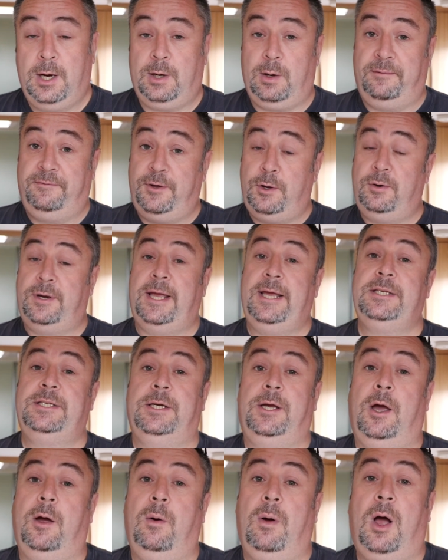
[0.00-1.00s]
Now, a few days
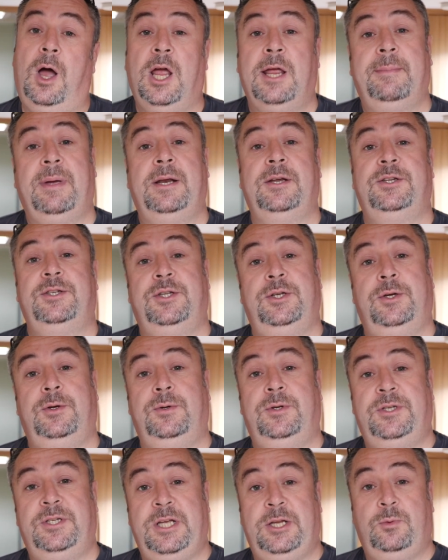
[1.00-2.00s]
ago I managed
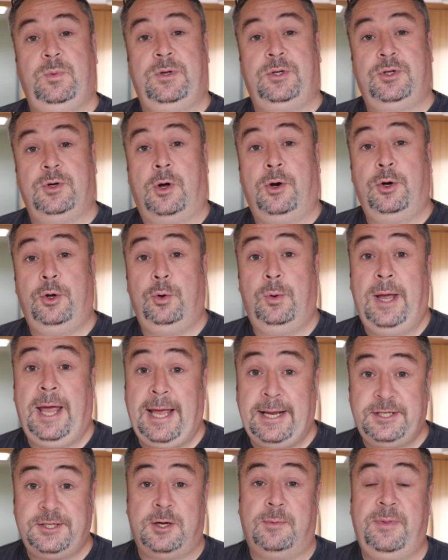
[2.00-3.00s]
to sit with John, who
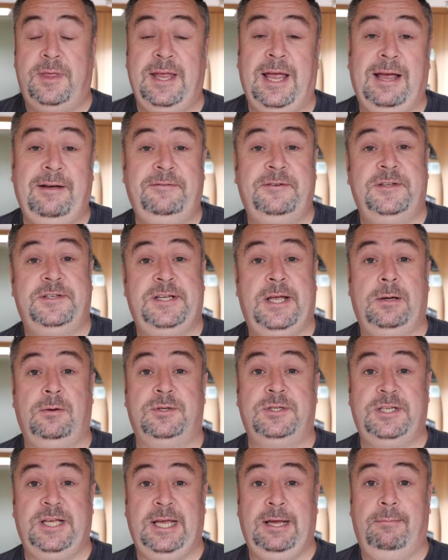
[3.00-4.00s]
heads up the after
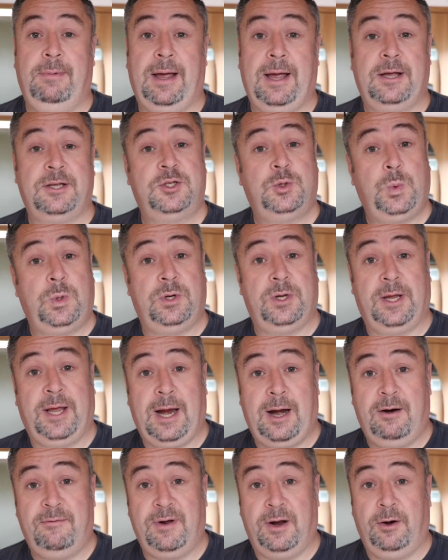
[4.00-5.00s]
sales team at Swindon
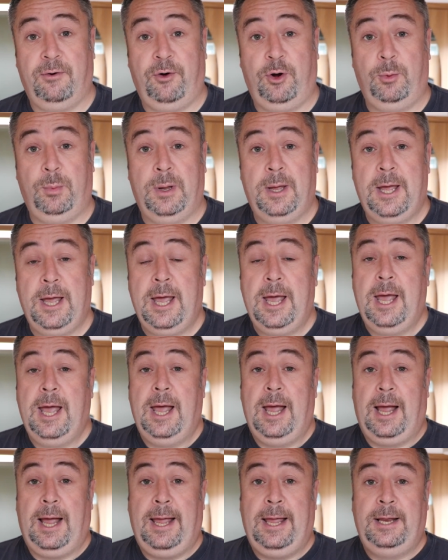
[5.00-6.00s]
Caravan Group,
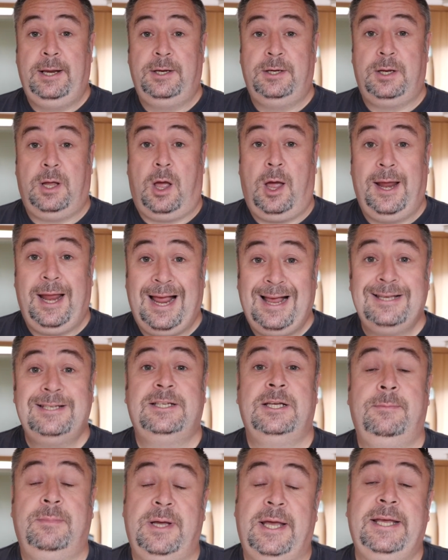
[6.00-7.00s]
and I
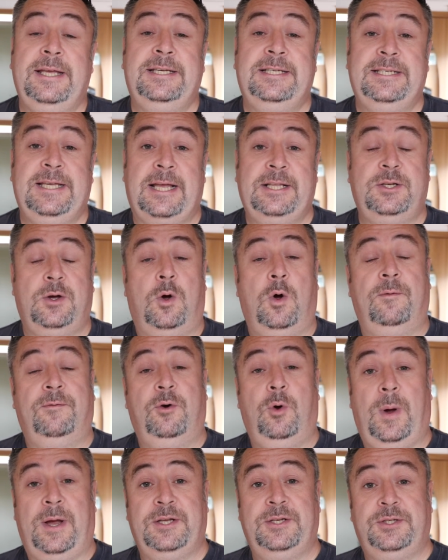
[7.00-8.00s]
asked him a set
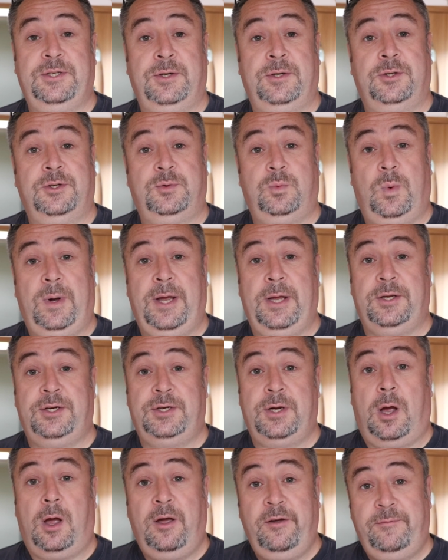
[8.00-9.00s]
of questions
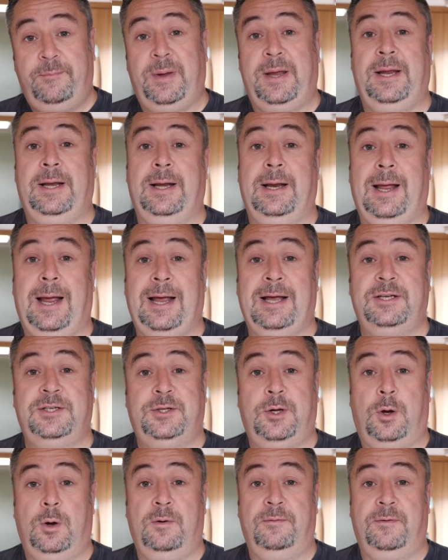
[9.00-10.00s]
which I've been
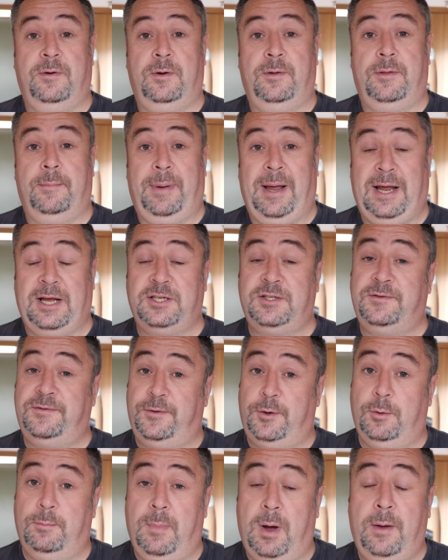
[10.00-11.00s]
asked over the past
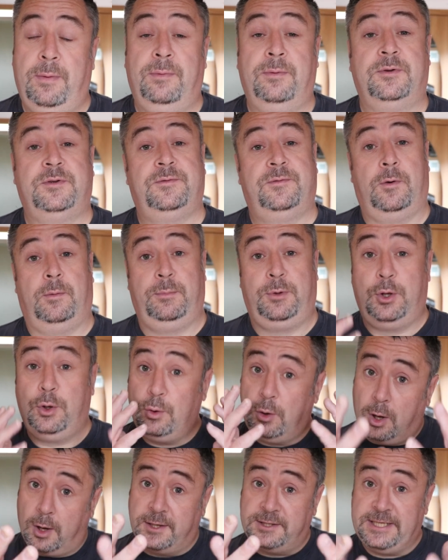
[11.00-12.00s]
few months from
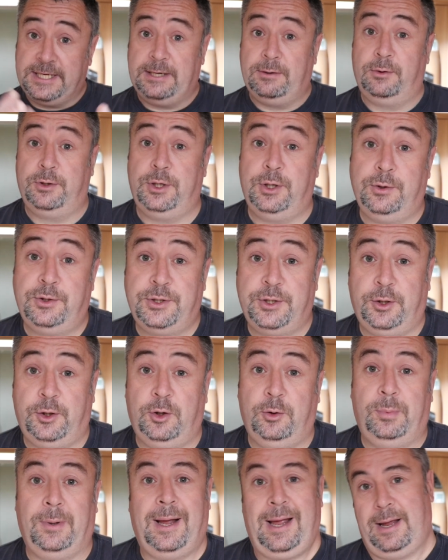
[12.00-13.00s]
you guys here on
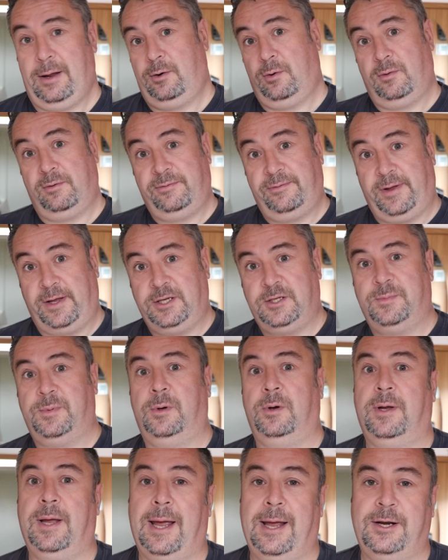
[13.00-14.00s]
YouTube and on
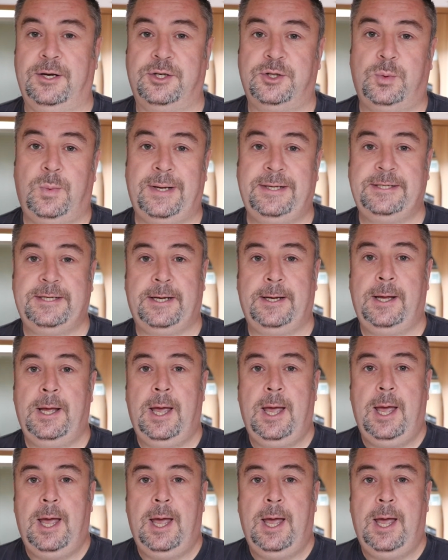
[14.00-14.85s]
Facebook and Twitter.